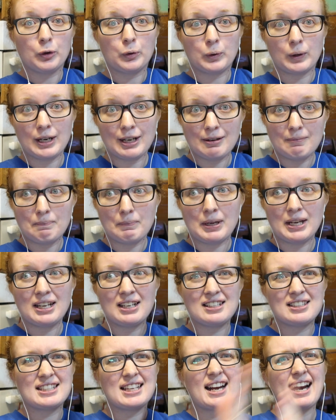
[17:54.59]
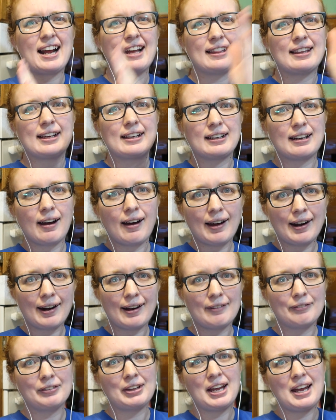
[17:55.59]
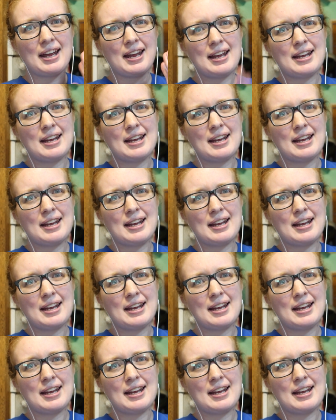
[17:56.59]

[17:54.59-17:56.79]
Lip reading: green beans that I like cut off the